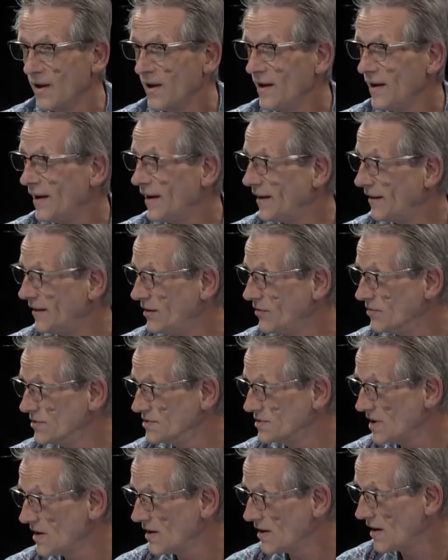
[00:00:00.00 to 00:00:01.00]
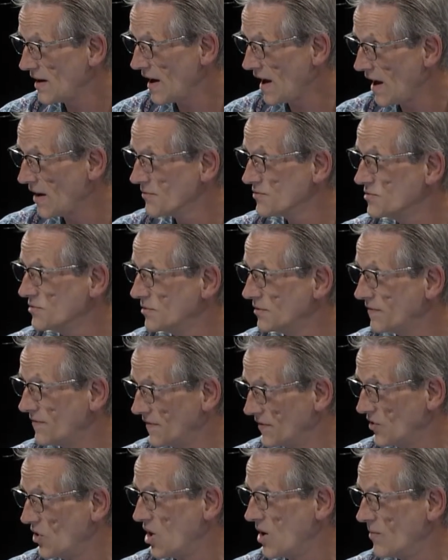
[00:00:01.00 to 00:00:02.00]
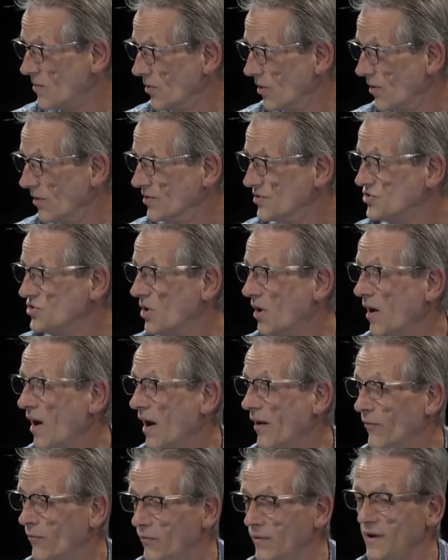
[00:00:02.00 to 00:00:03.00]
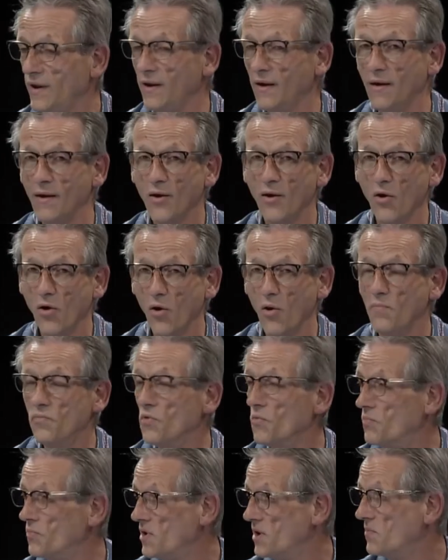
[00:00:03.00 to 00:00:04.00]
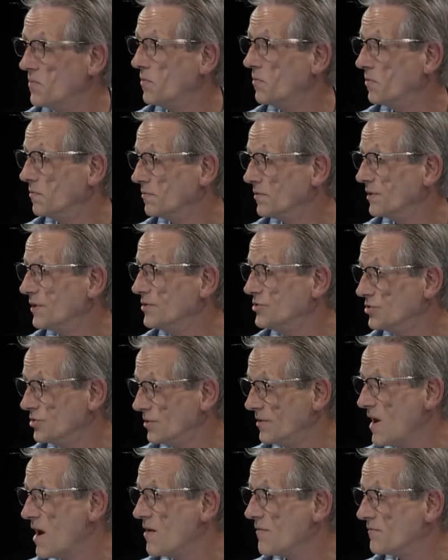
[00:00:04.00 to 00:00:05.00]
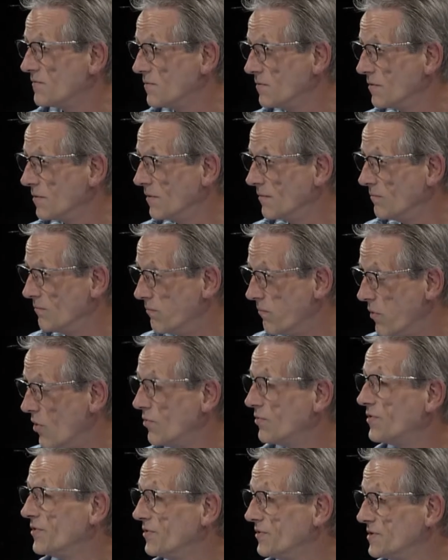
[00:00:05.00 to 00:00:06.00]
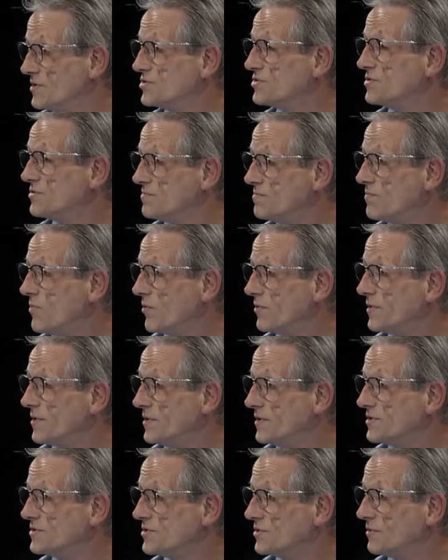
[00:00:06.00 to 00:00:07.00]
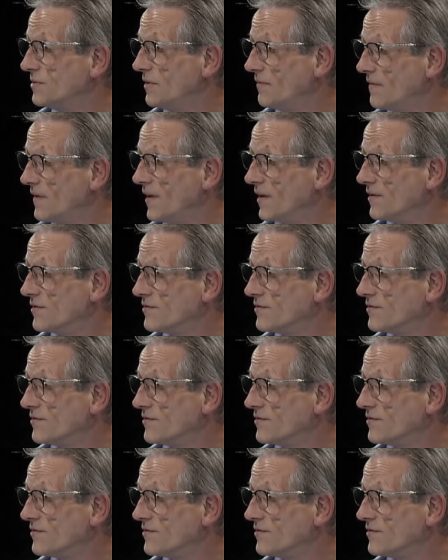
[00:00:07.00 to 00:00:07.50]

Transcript: And he was absolutely phenomenal. So I really hope yeah. that people will really turn out for both of these both of these two events.